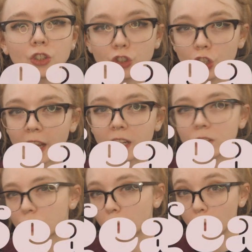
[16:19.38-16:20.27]

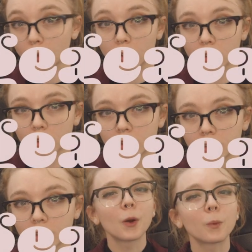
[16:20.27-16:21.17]
changeable.
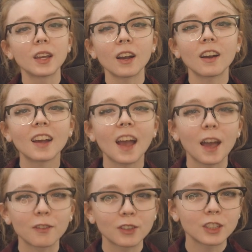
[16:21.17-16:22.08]
We are
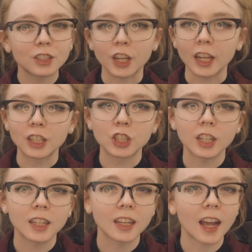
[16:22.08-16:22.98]

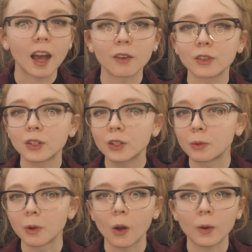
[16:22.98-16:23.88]
ever-changing,
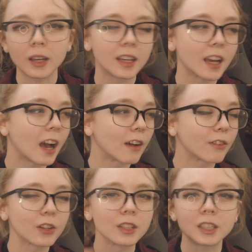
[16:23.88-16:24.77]
ever-growing,
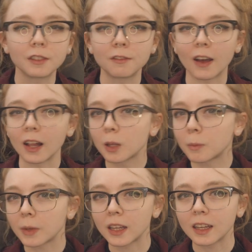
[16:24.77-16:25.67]

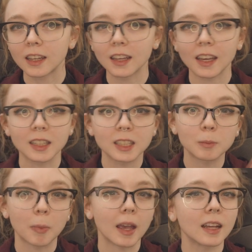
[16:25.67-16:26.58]
ever-developing,
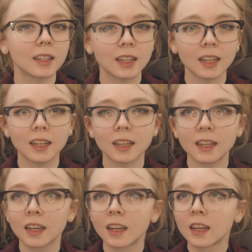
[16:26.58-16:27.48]

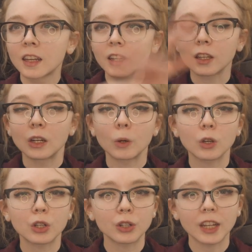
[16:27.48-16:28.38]
expanding, you know,
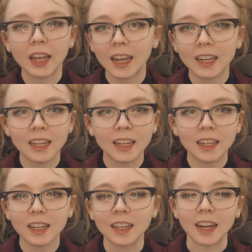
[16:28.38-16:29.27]

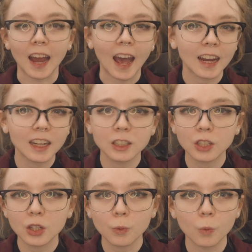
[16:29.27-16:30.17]
creating and adding
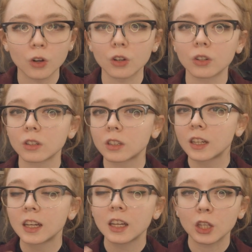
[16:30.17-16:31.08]
to the world
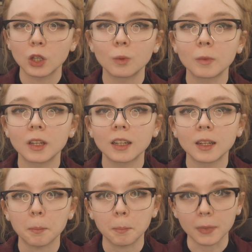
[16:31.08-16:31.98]
human
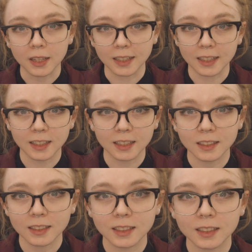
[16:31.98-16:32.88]

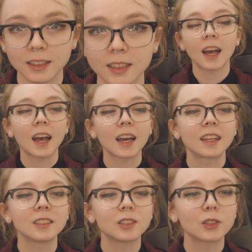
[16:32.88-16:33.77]
beings.
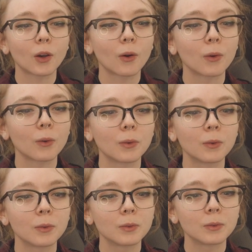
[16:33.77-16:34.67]
And so,
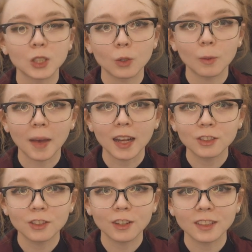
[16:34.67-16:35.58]
to
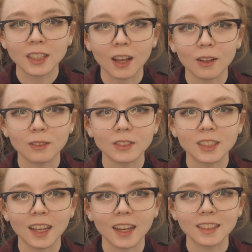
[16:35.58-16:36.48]
imagine ourselves
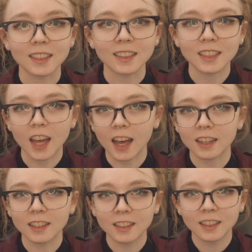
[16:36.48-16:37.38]
as a
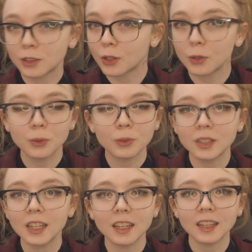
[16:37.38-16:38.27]
static
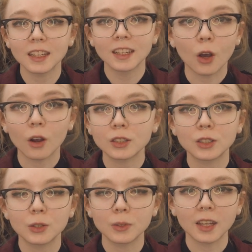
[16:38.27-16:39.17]
2D
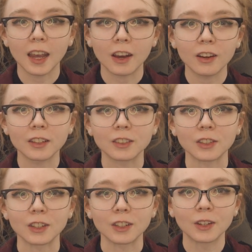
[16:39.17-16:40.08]
cartoon
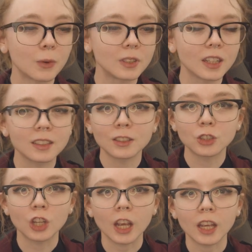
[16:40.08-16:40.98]
character who doesn't
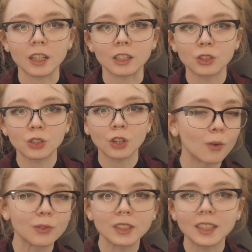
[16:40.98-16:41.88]
change
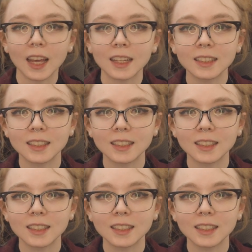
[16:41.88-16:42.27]
over 10